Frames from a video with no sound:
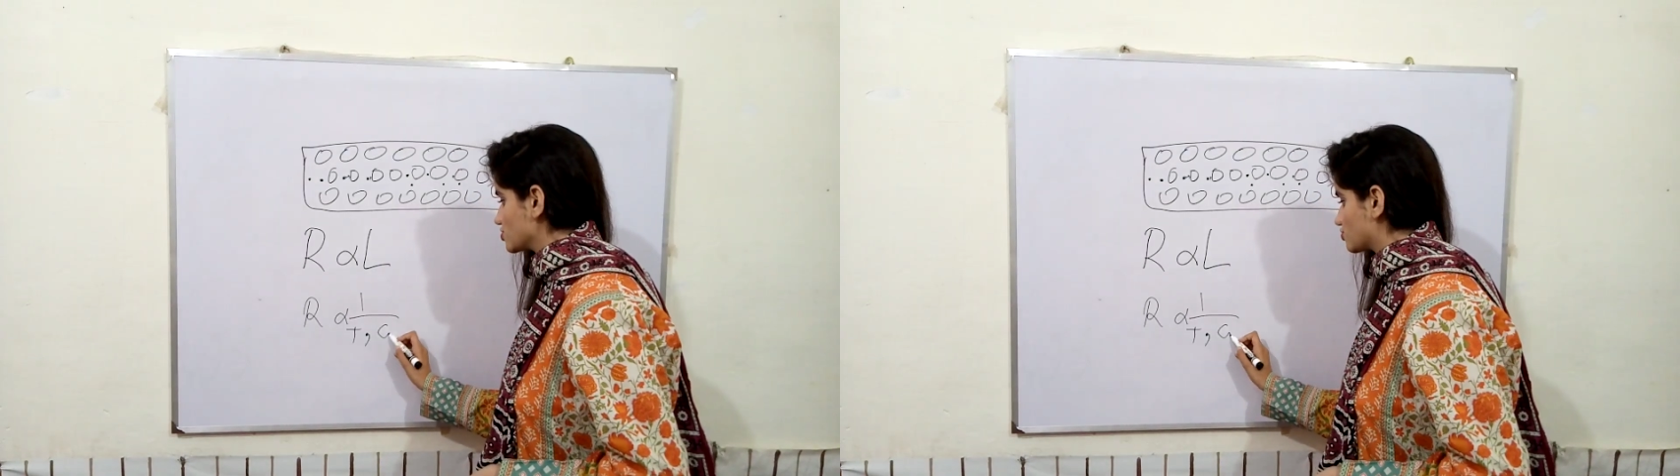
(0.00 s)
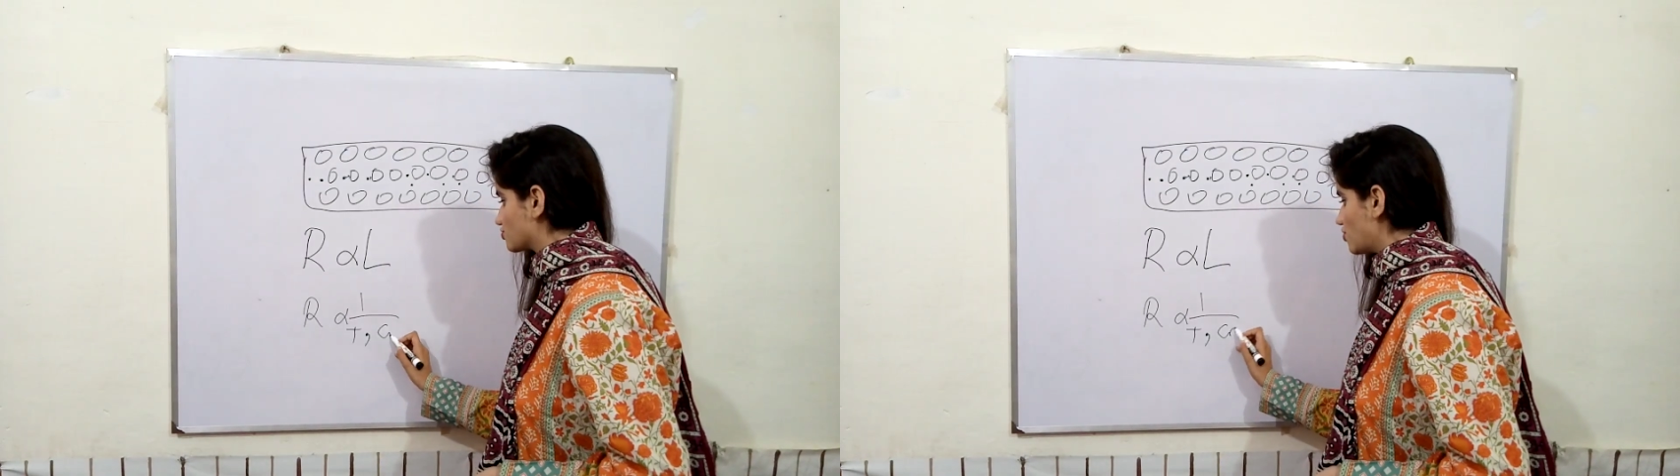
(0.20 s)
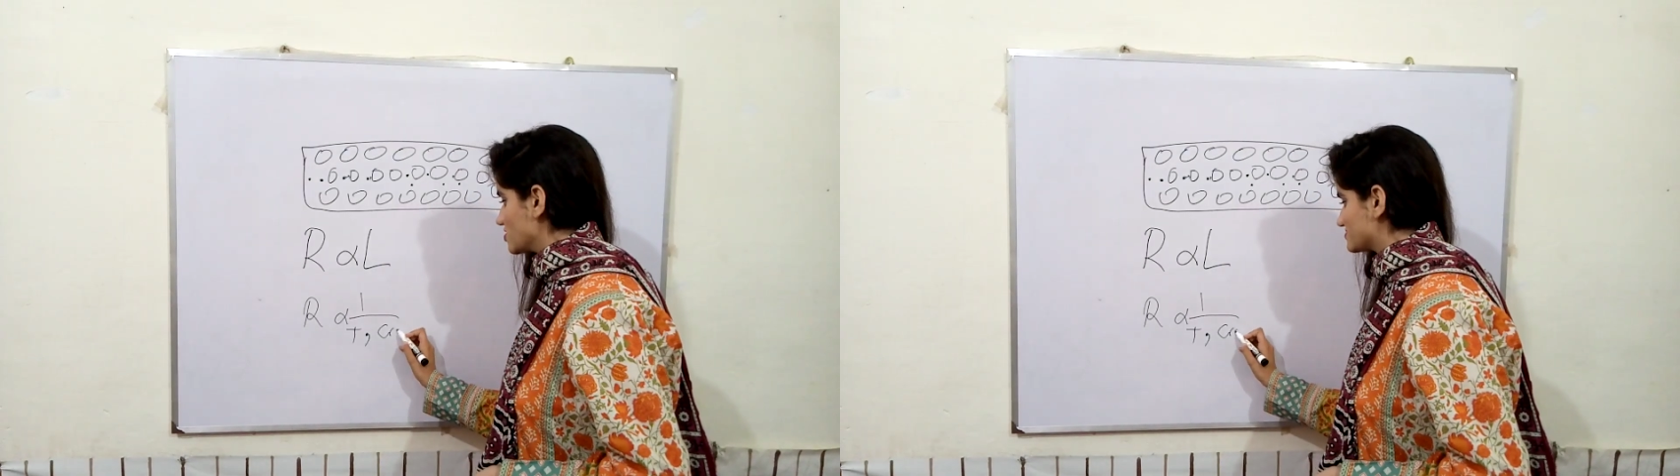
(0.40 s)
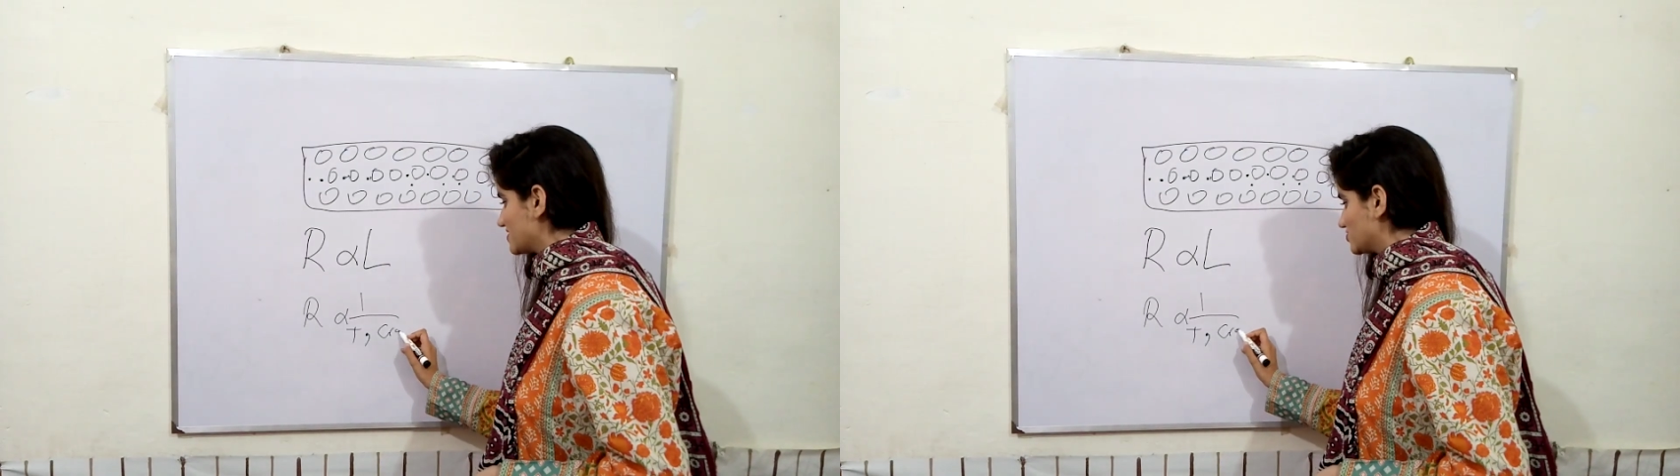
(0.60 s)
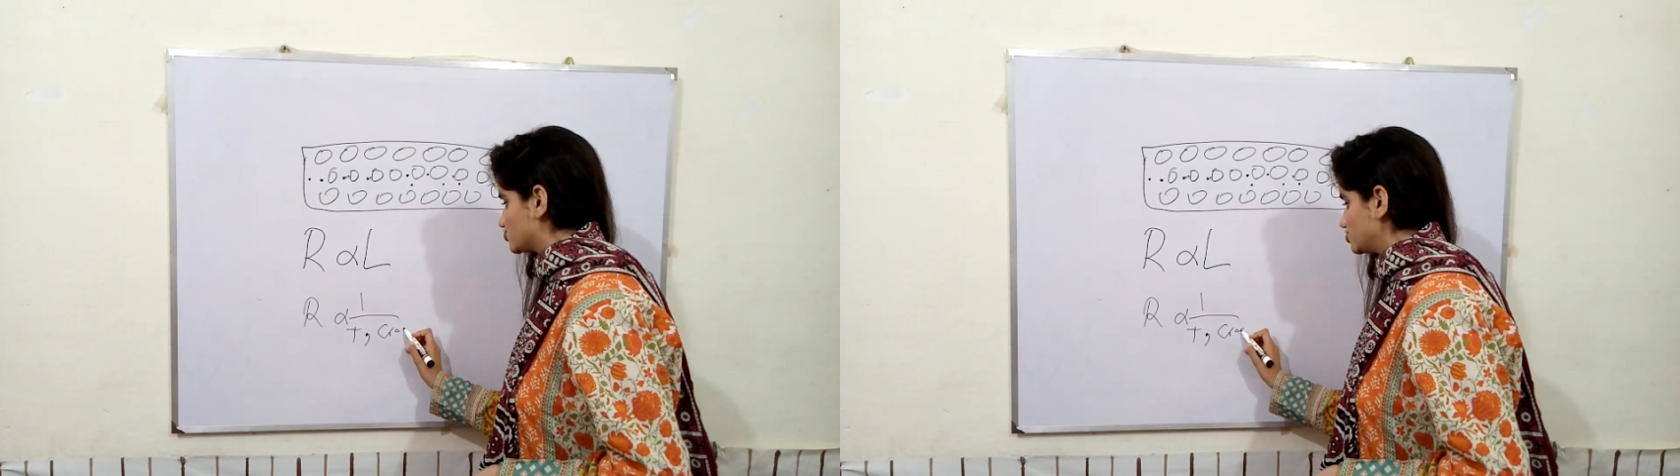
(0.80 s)
cross
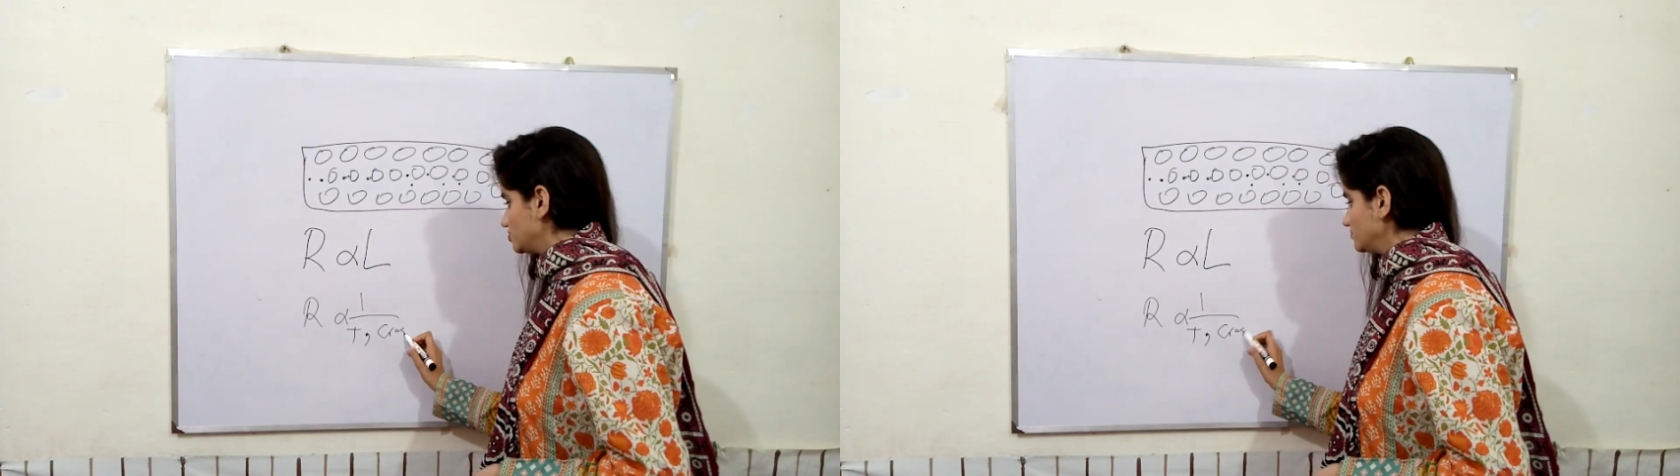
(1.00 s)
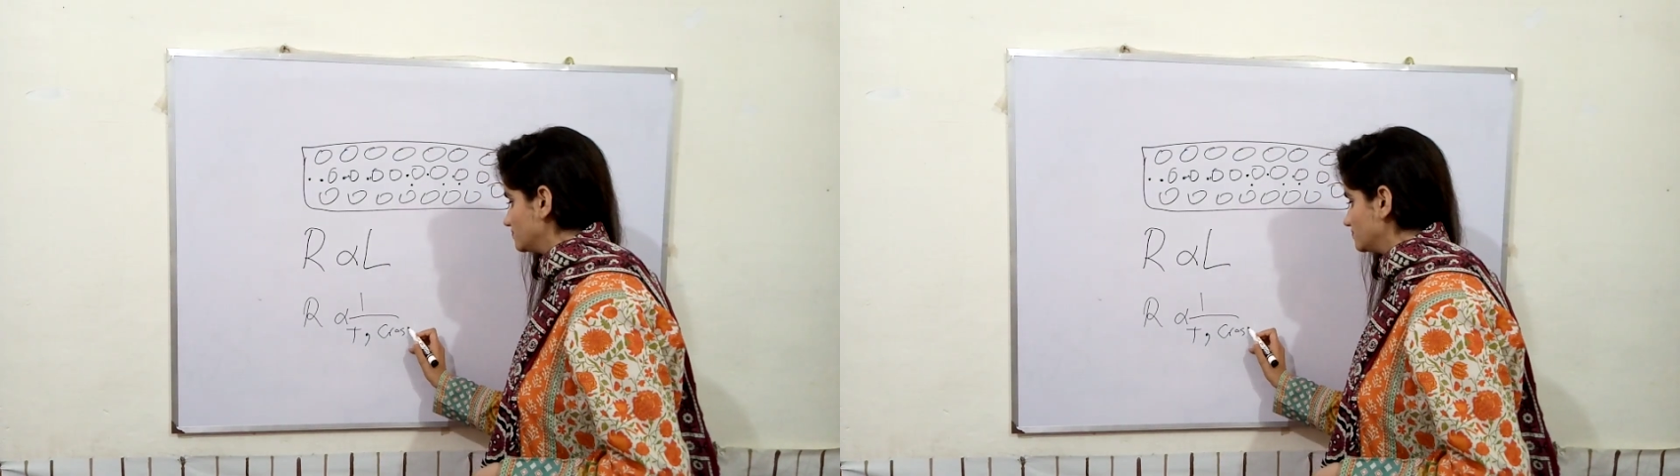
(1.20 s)
section,